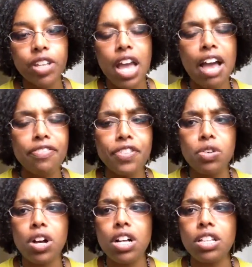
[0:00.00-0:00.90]
I
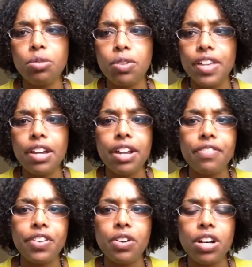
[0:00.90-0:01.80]
feel ugly without. I
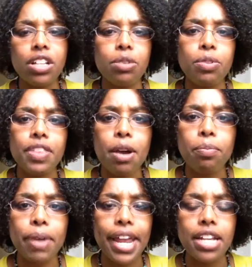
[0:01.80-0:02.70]
feel ugly
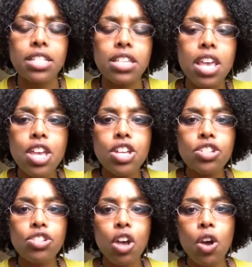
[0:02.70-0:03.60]
without pants.
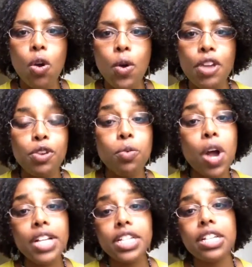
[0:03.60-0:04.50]
So if you're
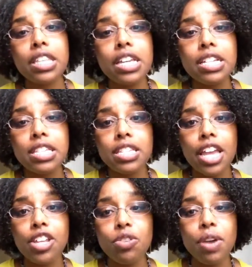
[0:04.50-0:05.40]
watching this
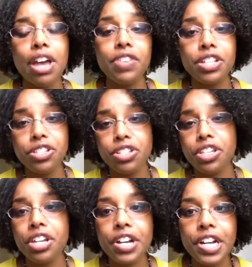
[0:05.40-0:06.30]
and you have
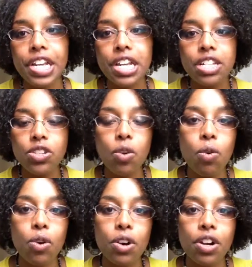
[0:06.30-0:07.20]
insecurities
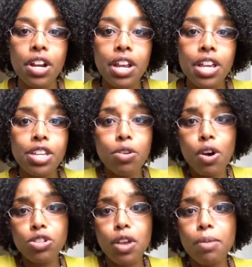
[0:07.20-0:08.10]
or you
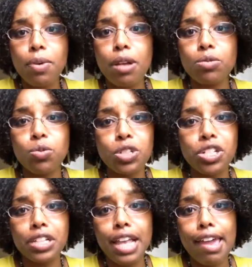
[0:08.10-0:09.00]
also have problems with
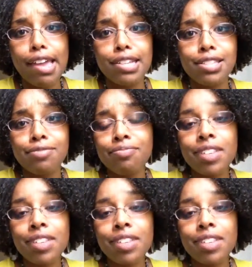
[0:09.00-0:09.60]
your legs,